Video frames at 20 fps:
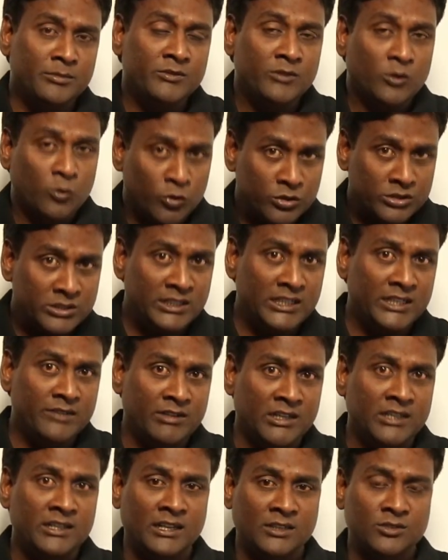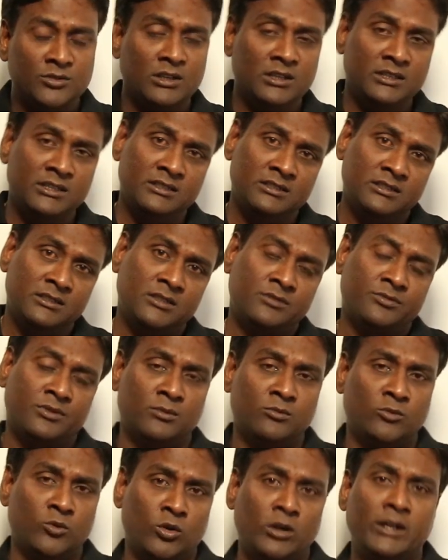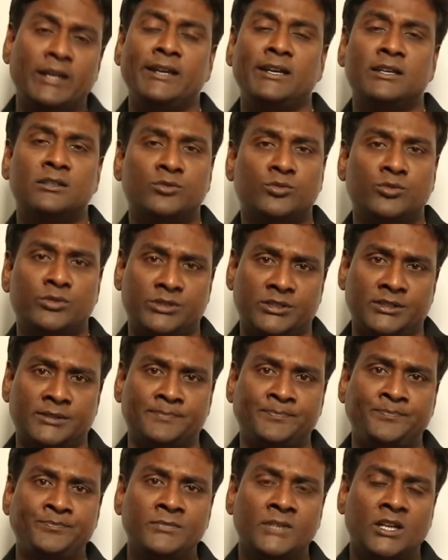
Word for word: if the question given, and actually this is from old I A S question,